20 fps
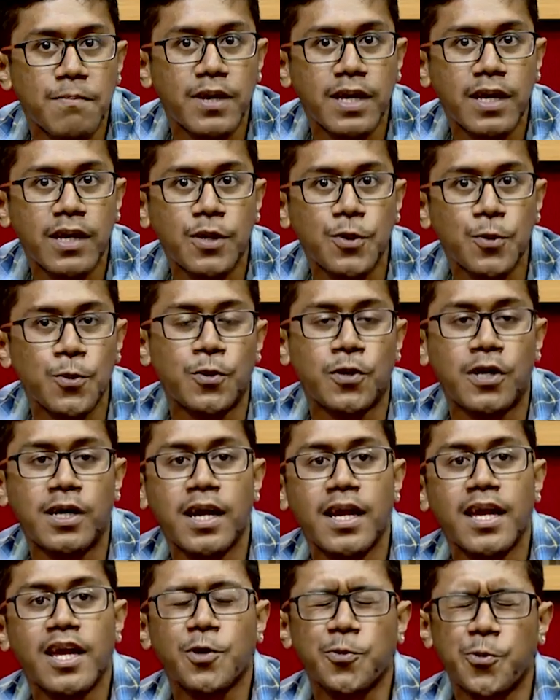be you
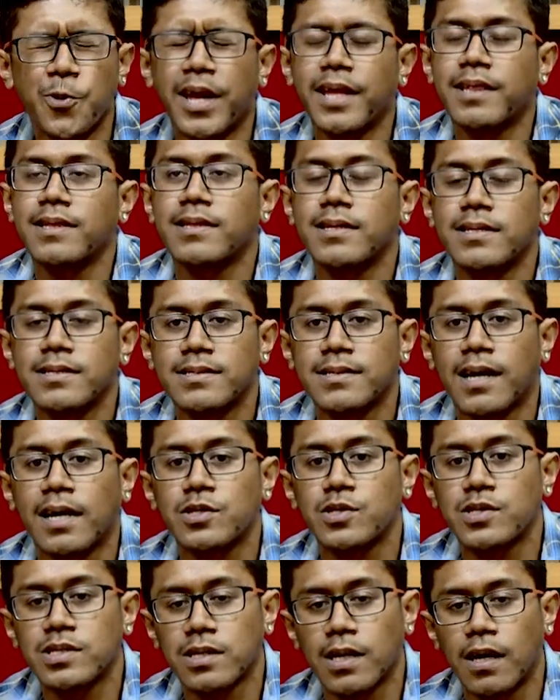create
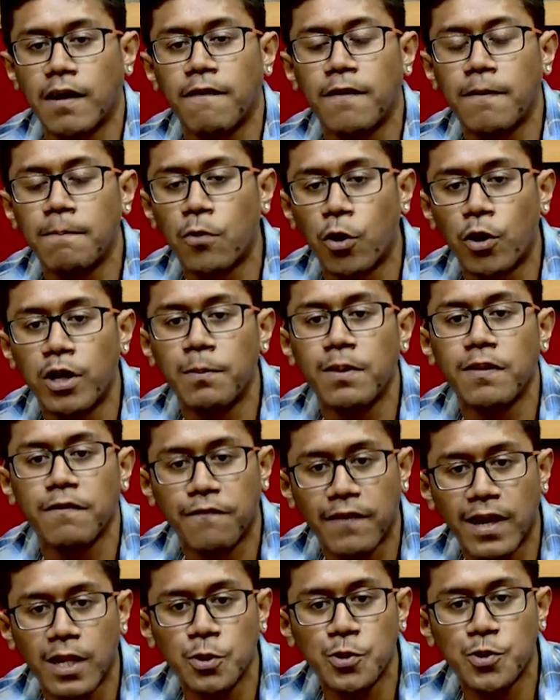such a memorable
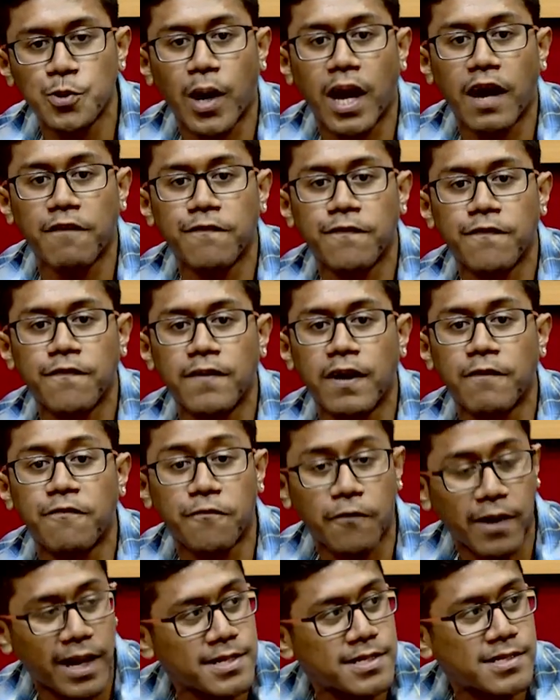value to have
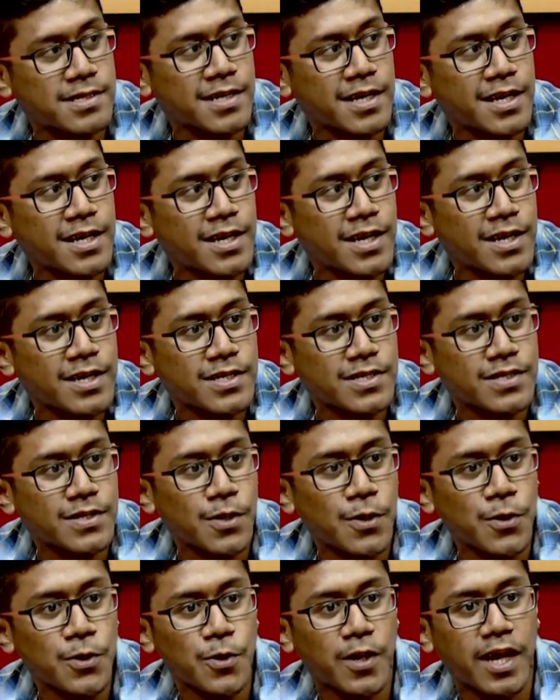friends,
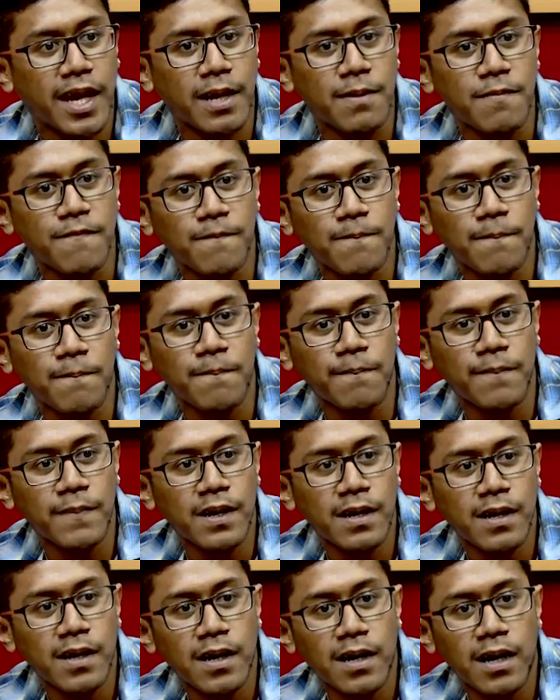so you can
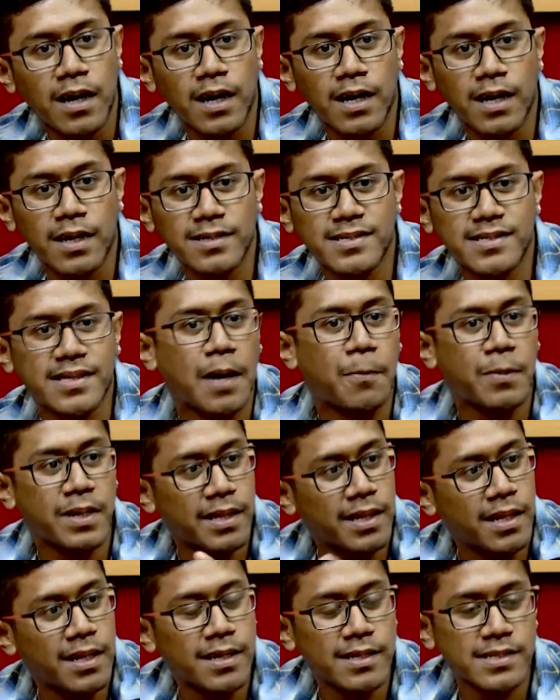step
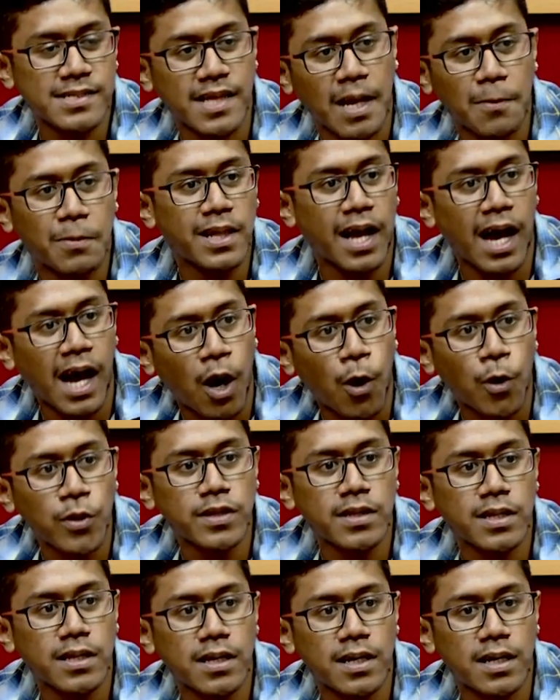it
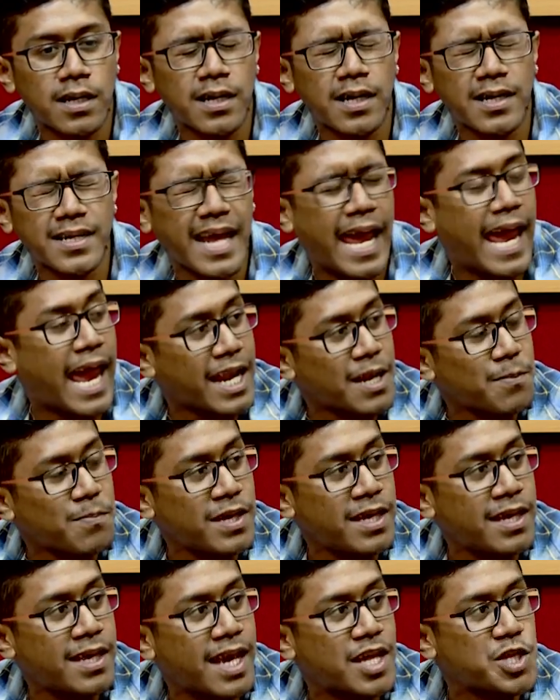out the
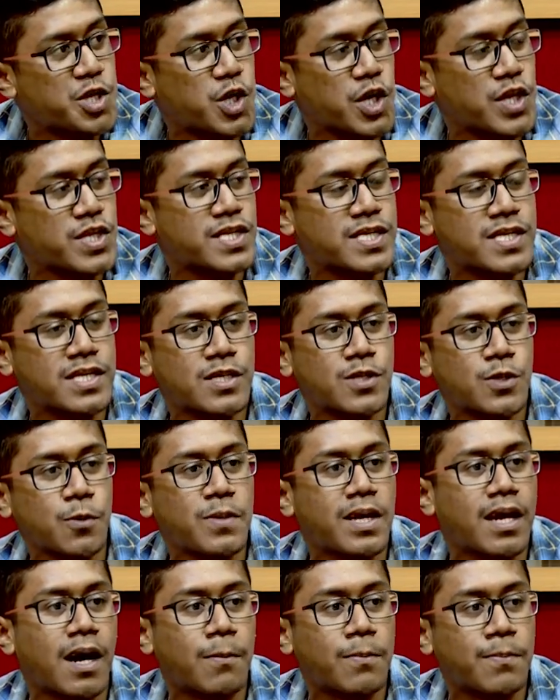enemy and change to
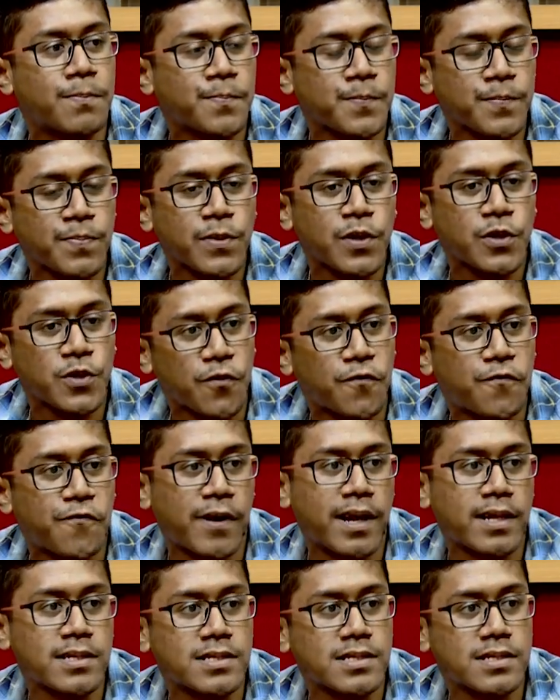become your
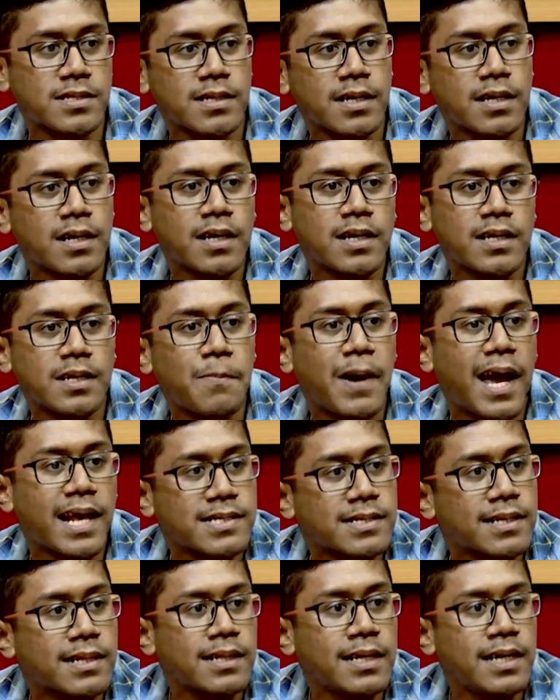friends.
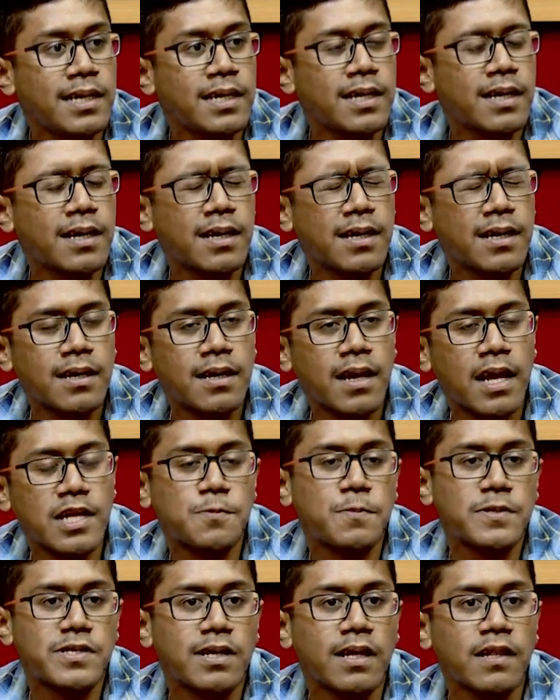Basically,
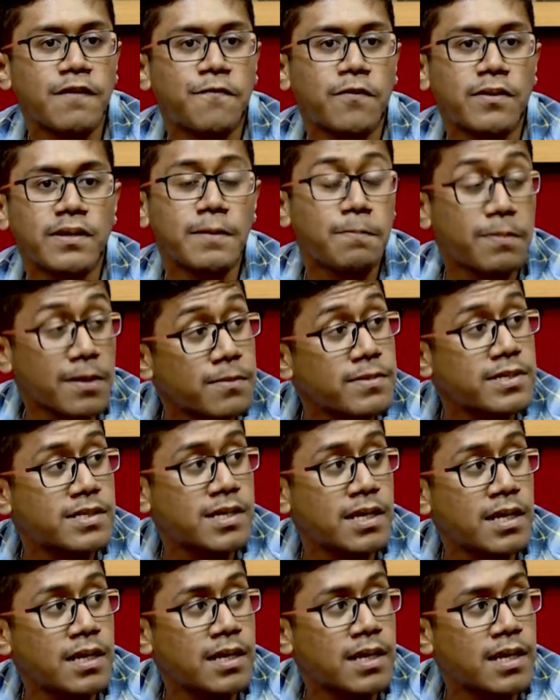especially for
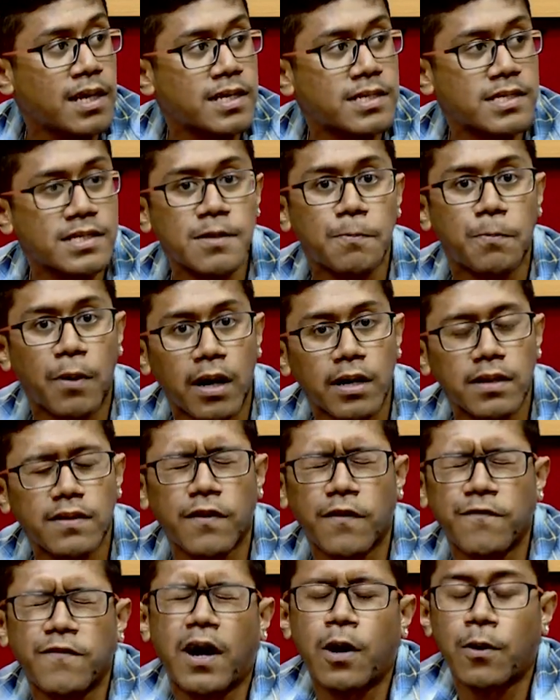diplomacy, is the part
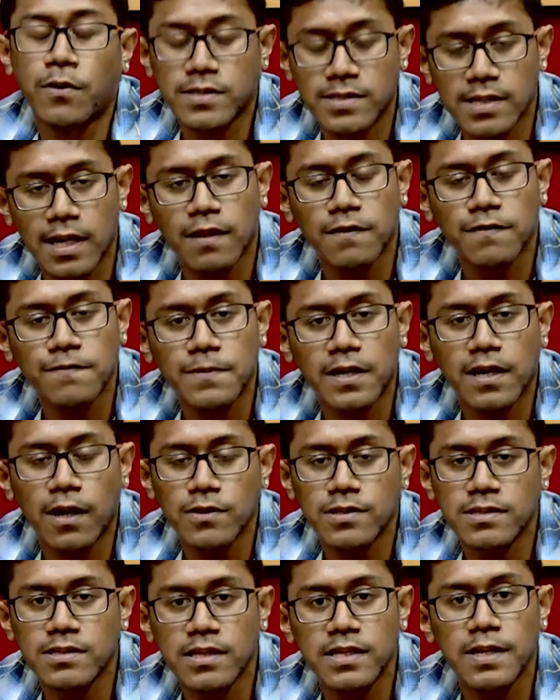of ourselves,
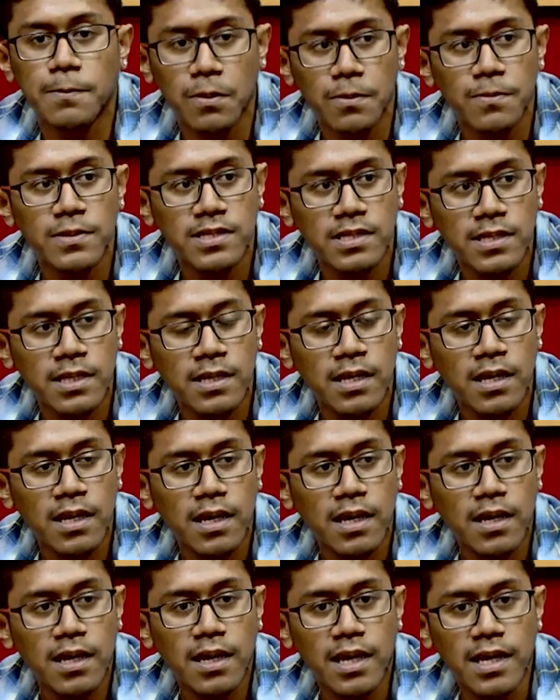because the diplomacy
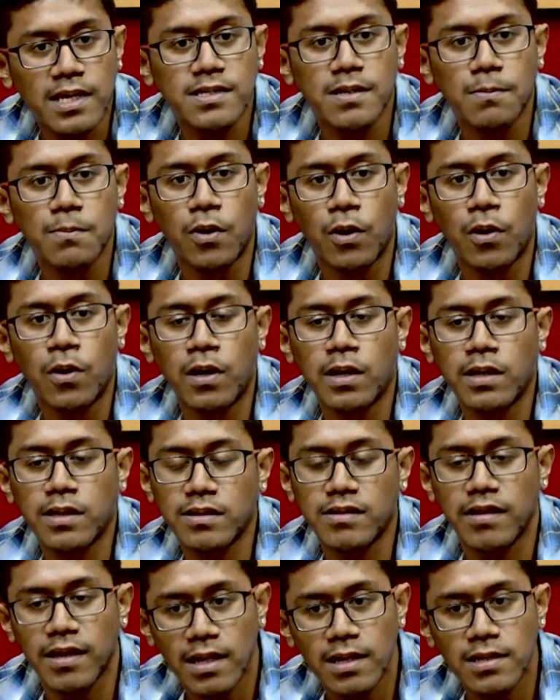is the more
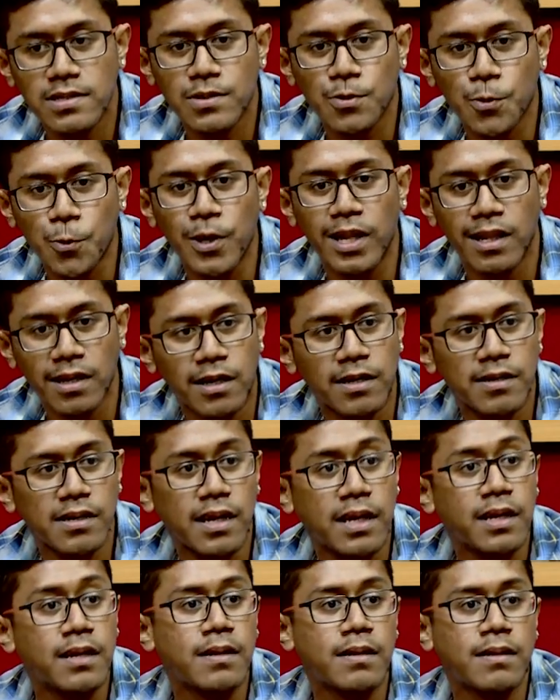things we learn
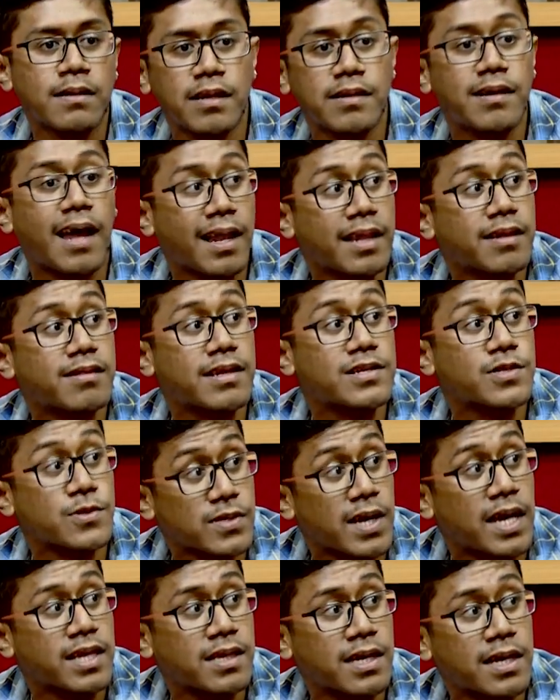in the dialectic
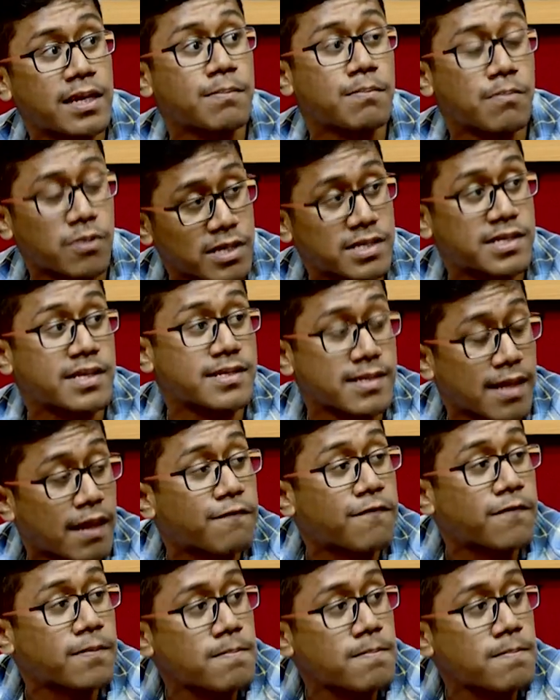society in birth itself.